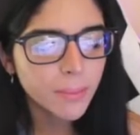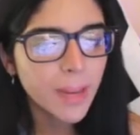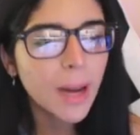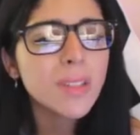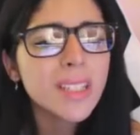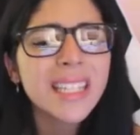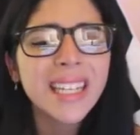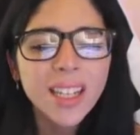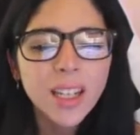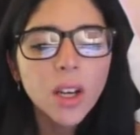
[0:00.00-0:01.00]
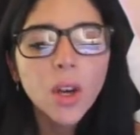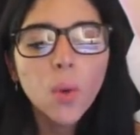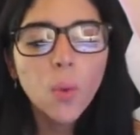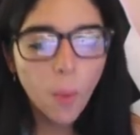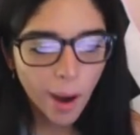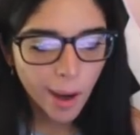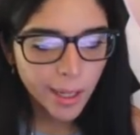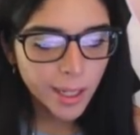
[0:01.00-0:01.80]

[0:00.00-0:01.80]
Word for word: mounted one.